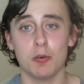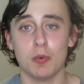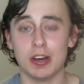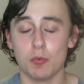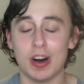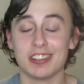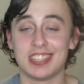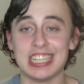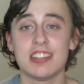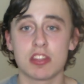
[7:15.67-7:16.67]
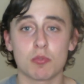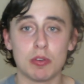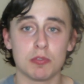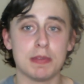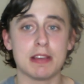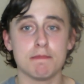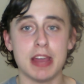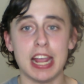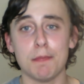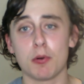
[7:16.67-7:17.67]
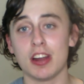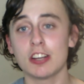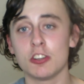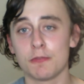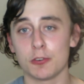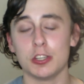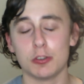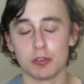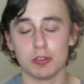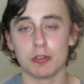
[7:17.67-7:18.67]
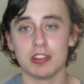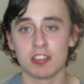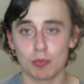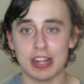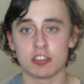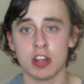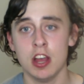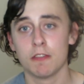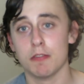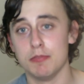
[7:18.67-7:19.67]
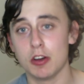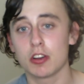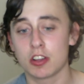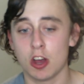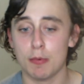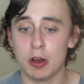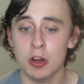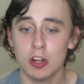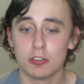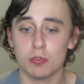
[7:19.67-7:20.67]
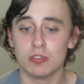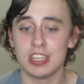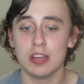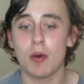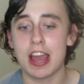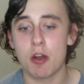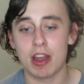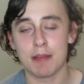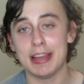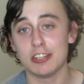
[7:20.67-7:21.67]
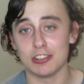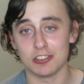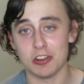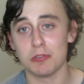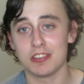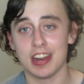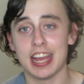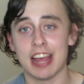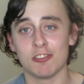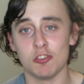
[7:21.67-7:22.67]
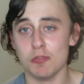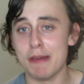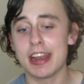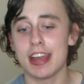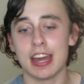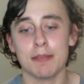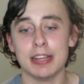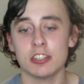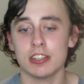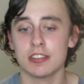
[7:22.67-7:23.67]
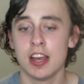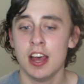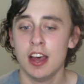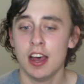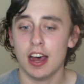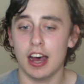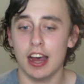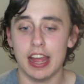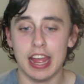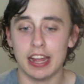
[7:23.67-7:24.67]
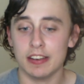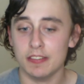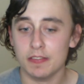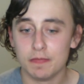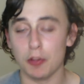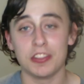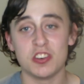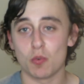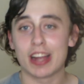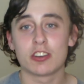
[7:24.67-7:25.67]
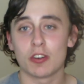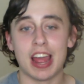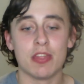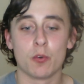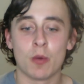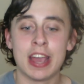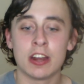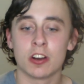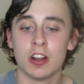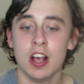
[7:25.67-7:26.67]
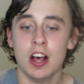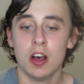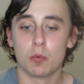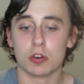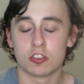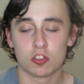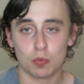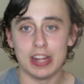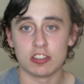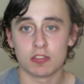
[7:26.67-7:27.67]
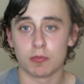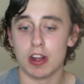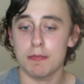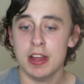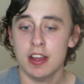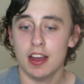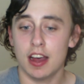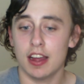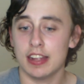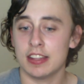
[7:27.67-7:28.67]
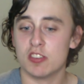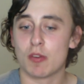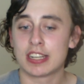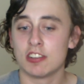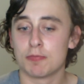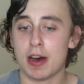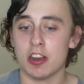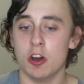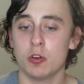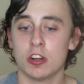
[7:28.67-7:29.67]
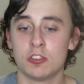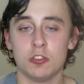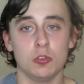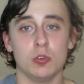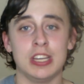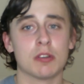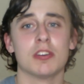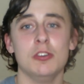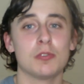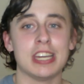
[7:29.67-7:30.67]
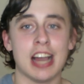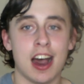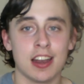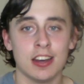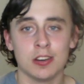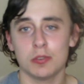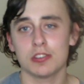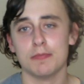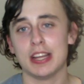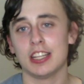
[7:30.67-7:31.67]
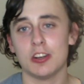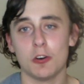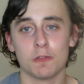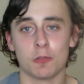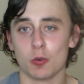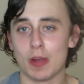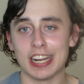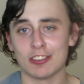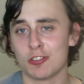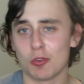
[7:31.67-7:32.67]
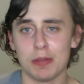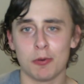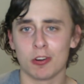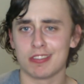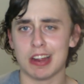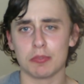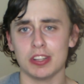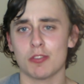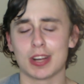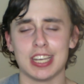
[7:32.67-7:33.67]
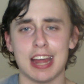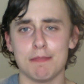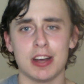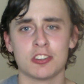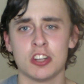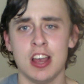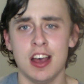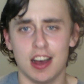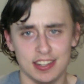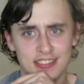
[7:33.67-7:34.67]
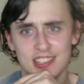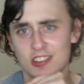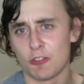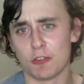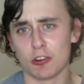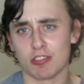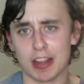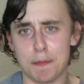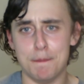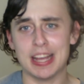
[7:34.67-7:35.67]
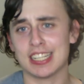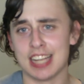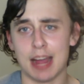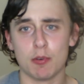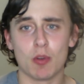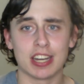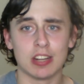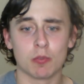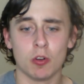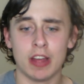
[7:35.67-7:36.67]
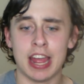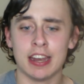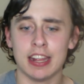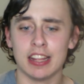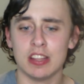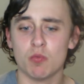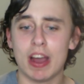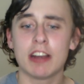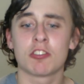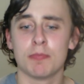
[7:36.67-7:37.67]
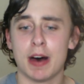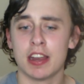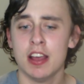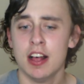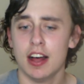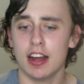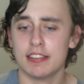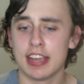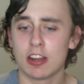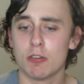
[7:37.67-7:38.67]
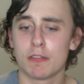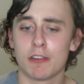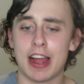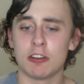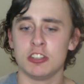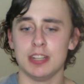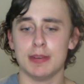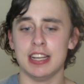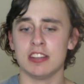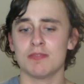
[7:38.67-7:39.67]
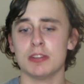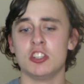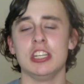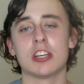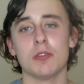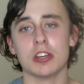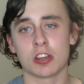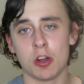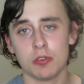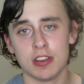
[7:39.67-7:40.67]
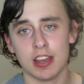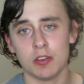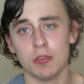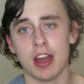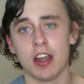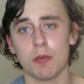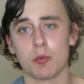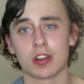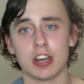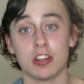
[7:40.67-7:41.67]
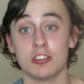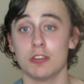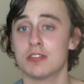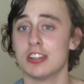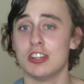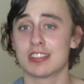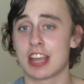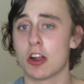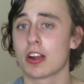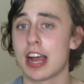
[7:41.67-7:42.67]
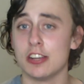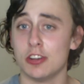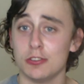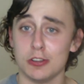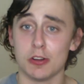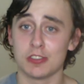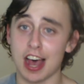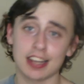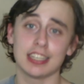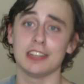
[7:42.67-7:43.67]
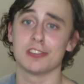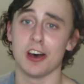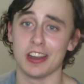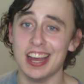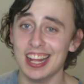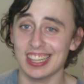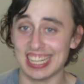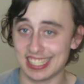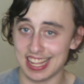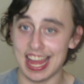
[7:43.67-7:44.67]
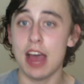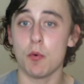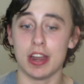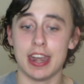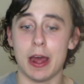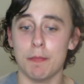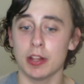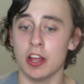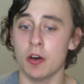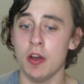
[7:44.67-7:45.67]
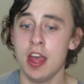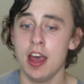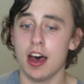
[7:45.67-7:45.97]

But well, while season three was being made, production for Yuru Yuri Switch from Doga Kobo to TYO Animations, known today as Yumeta Animations, uh, and both the director and the writer were switched from, uh, in the directing spot, Ohta to Hiroyuki Hata, who is mainly known for writing storyboards, not really directing that much. Uh, this is his first like big time directing role, and in the writer spot, uh, taking over for Aoshima is Michiko Yokote, who ended up working on shows such as Karakai Jozu no Takagi-san, link to that one down below.